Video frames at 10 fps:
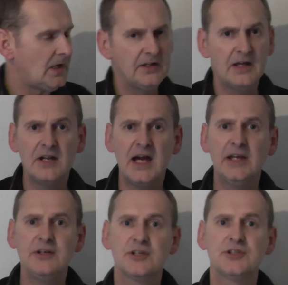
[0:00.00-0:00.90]
Now
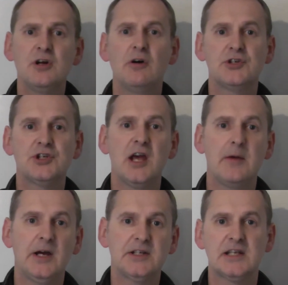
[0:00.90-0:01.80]
9 does not share
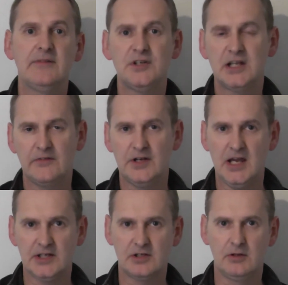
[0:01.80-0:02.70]
by 7 to give a
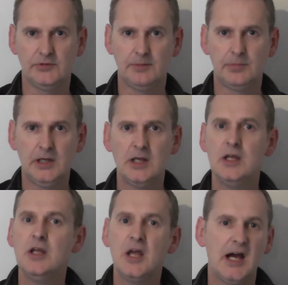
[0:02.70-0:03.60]
nice whole number.
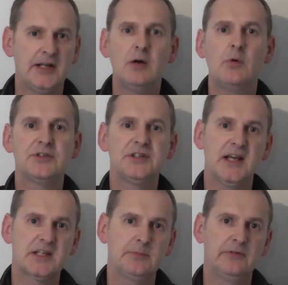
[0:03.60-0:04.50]
I don't want a
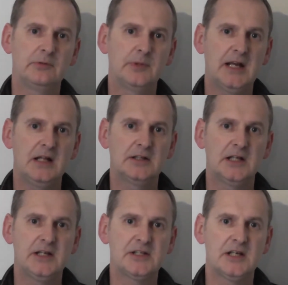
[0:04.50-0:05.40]
decimal from a
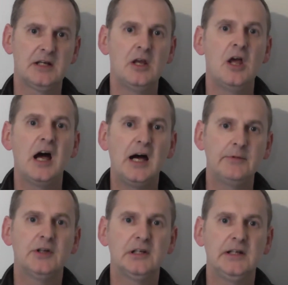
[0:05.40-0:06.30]
calculator. I'm
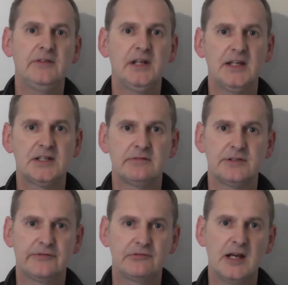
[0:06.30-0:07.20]
going to leave the answer as
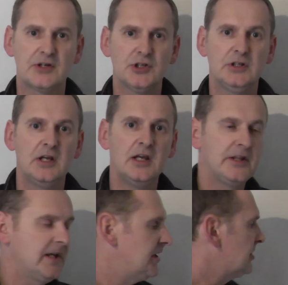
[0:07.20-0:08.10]
a fraction.
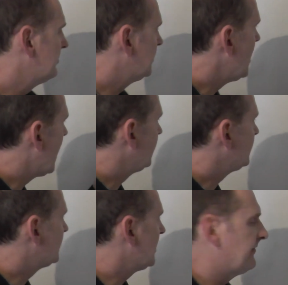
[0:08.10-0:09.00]
The answer is 9
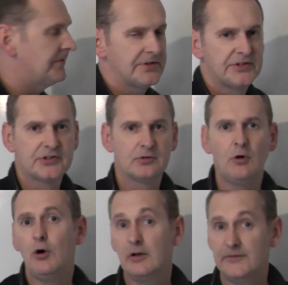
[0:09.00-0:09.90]
sevenths,
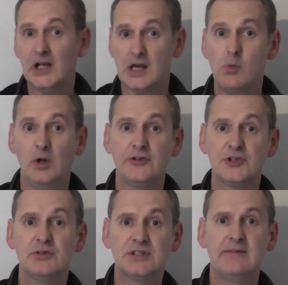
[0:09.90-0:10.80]
or if you like, 1 and
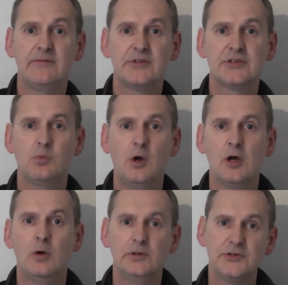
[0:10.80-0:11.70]
2 sevenths, 1
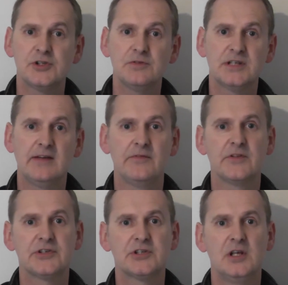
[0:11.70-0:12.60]
whole and 2
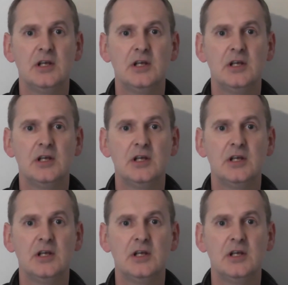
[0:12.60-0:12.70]
sevenths.